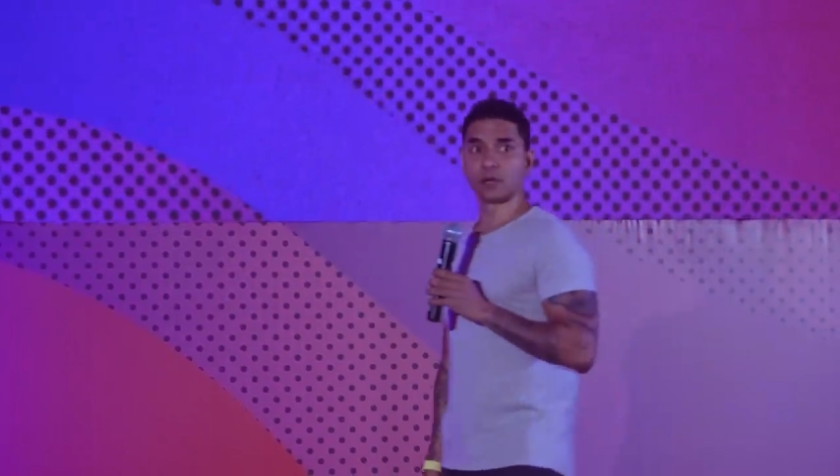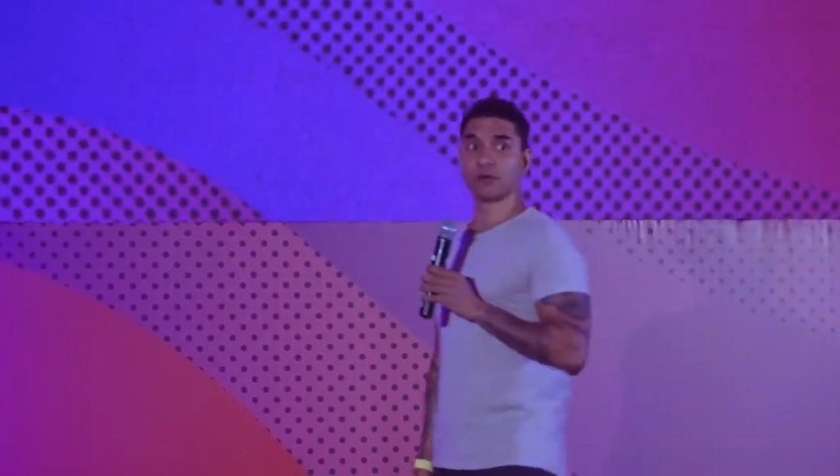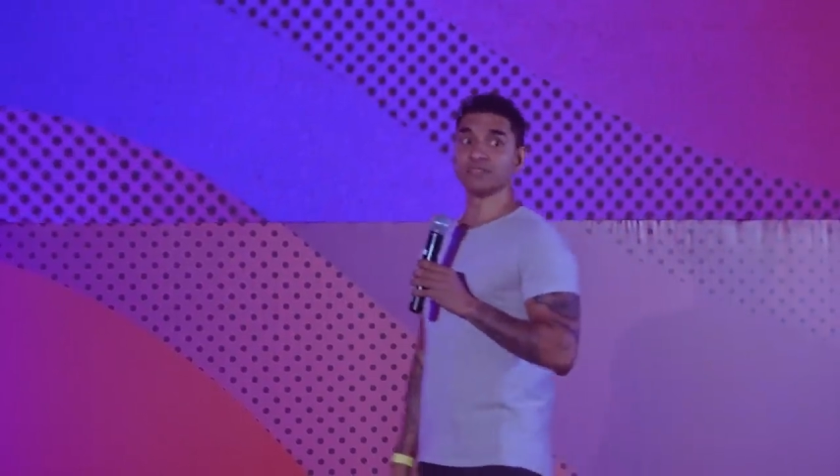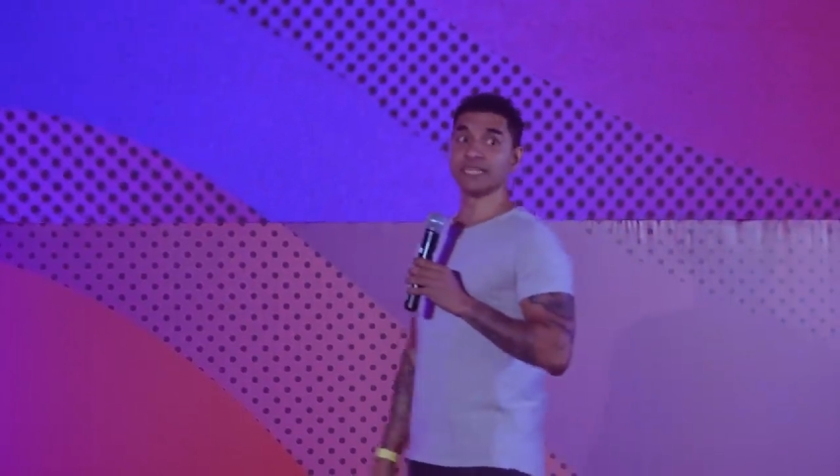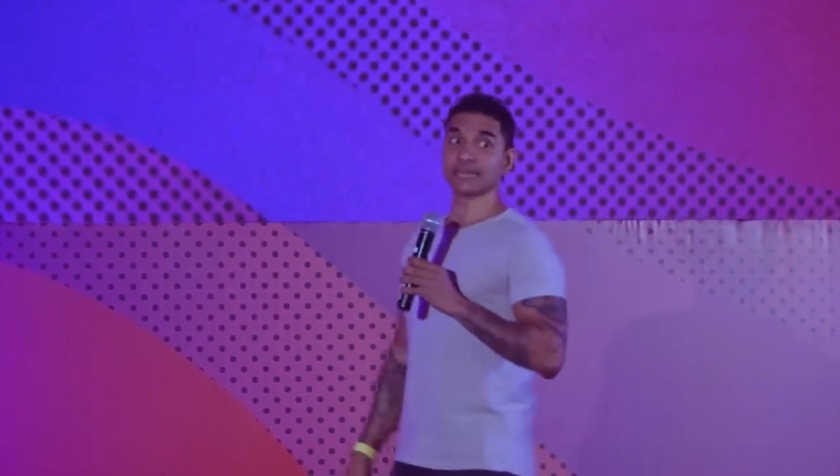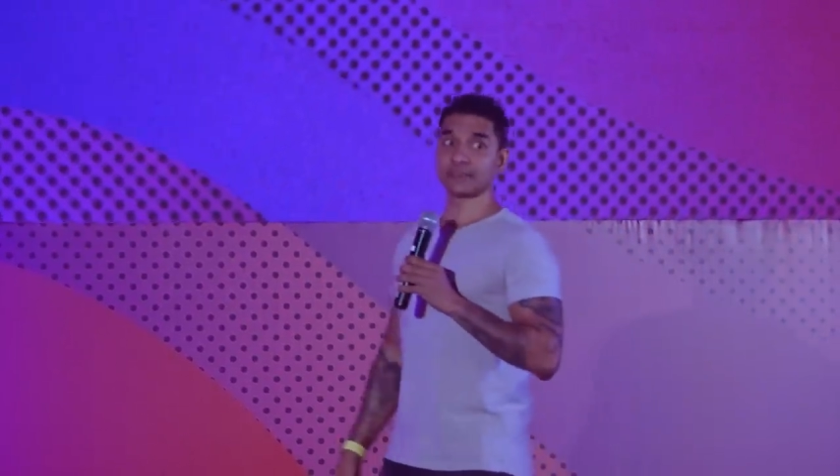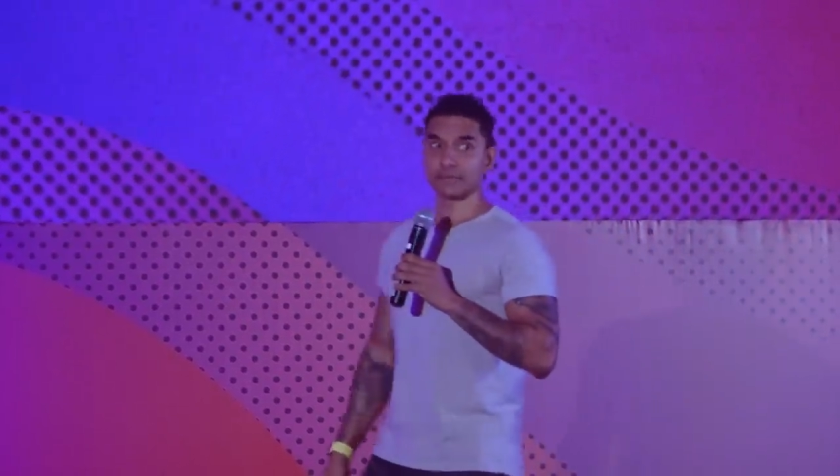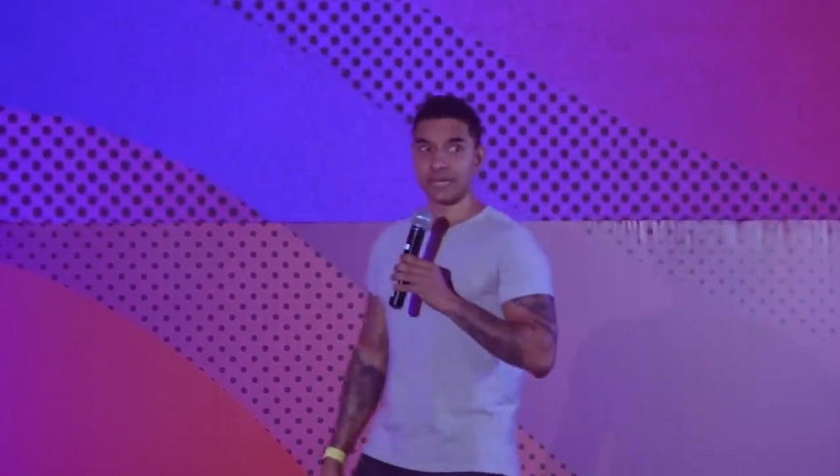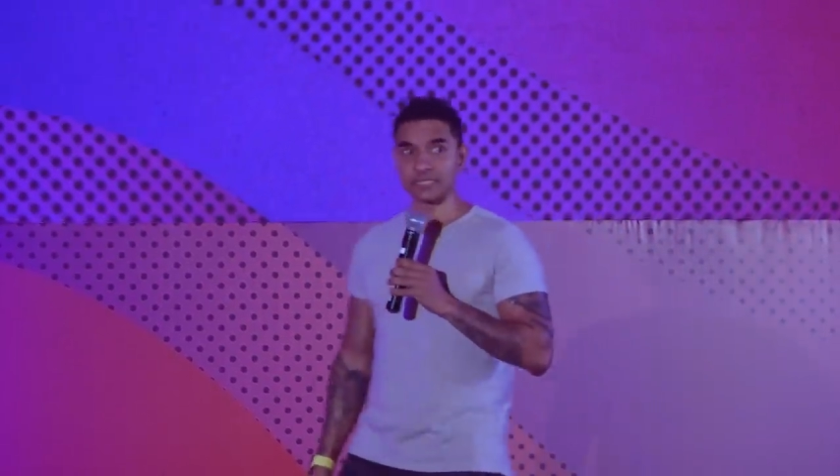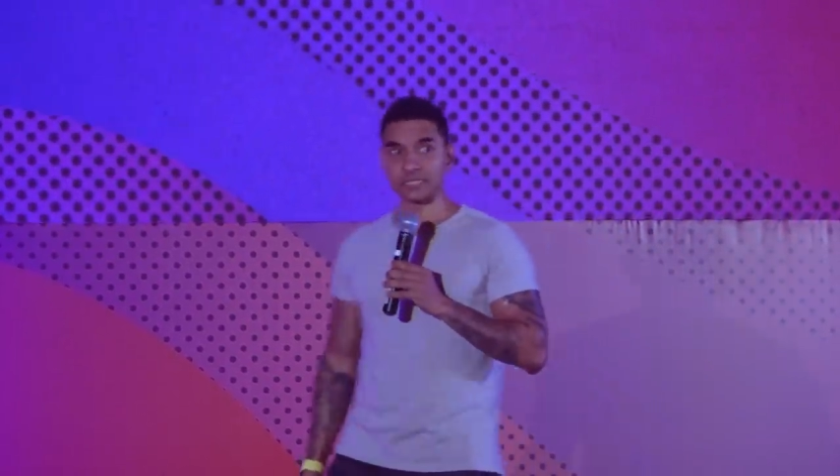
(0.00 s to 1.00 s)
of death
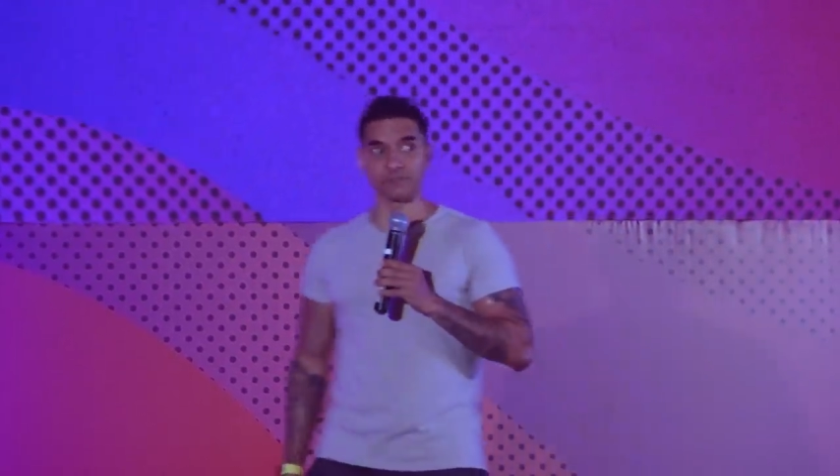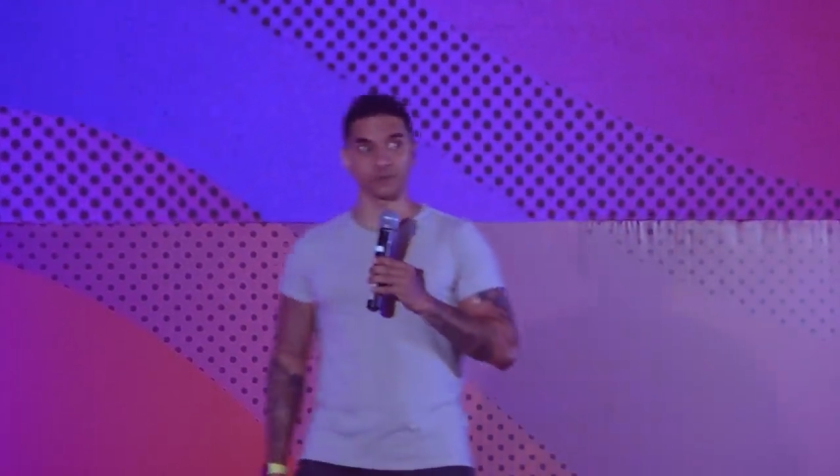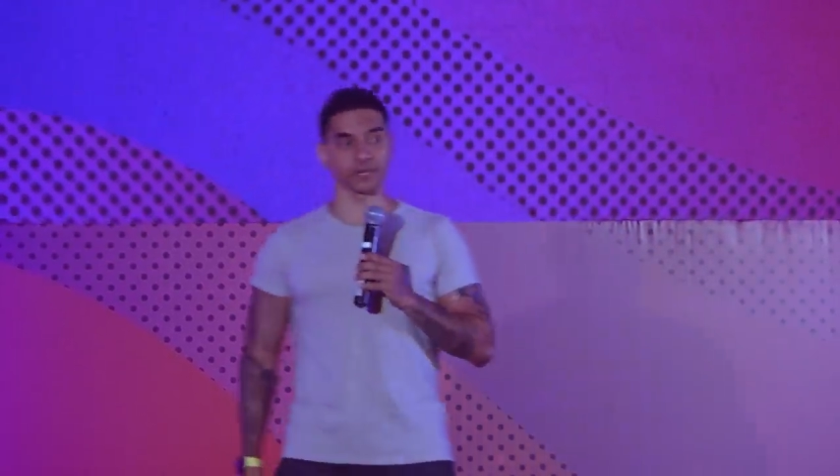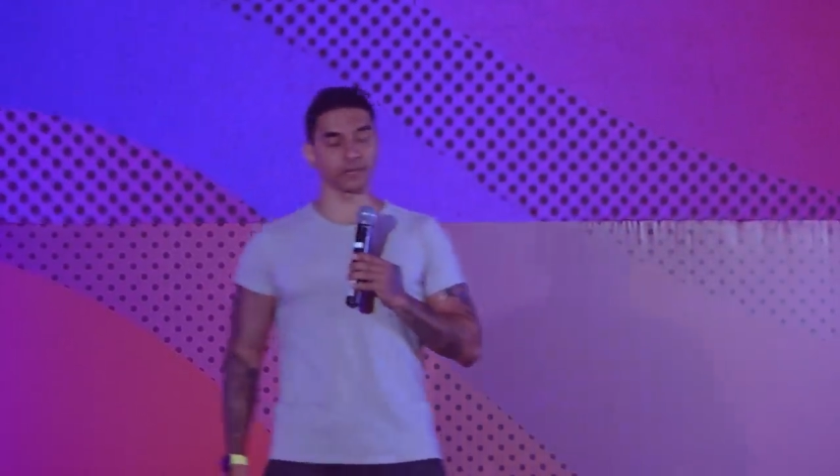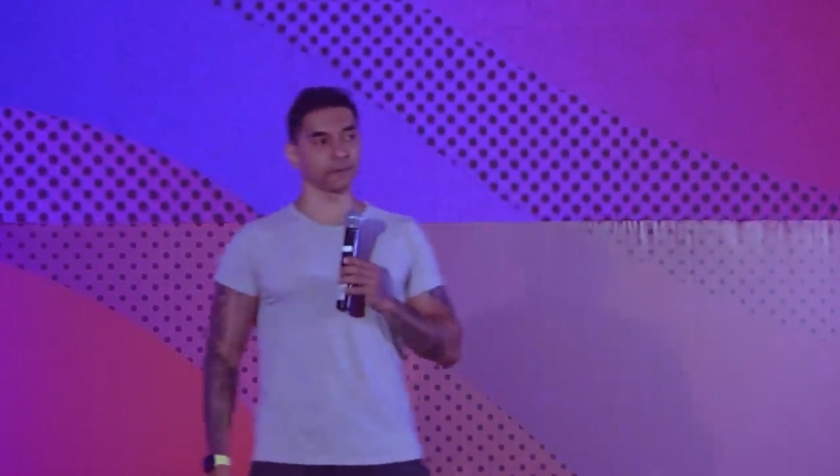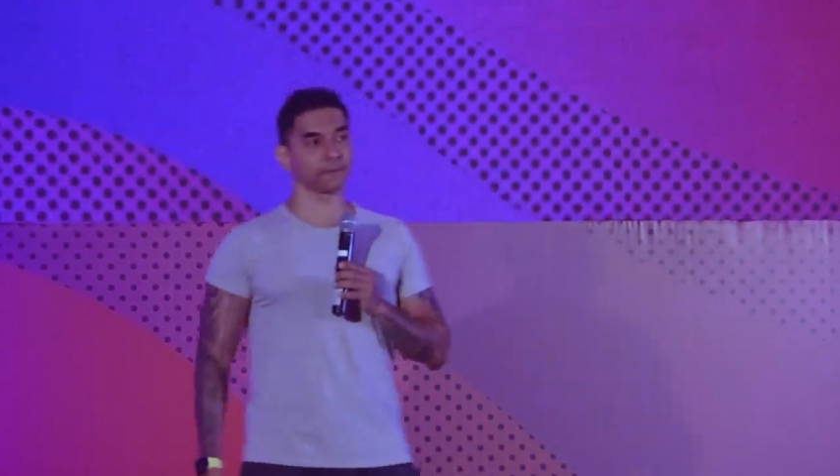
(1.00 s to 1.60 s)
and suffering.